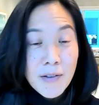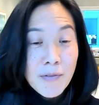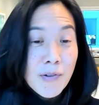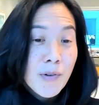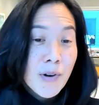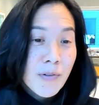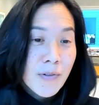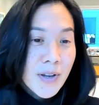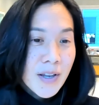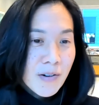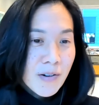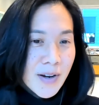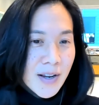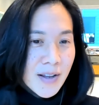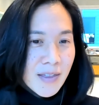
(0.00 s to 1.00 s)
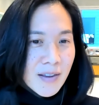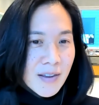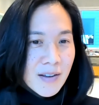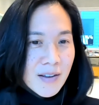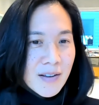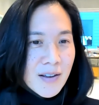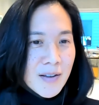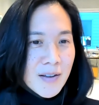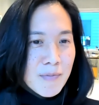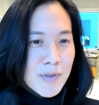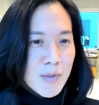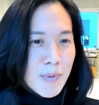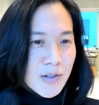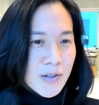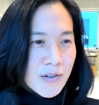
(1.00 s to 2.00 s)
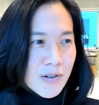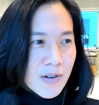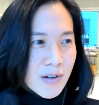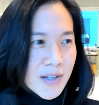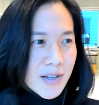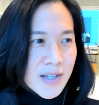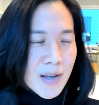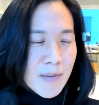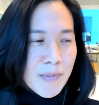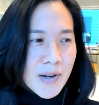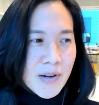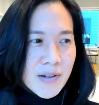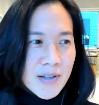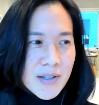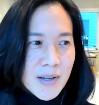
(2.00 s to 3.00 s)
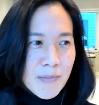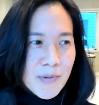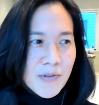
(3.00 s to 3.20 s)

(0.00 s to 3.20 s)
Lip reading: if you want to reiterate the special talk that's happening on December 4th.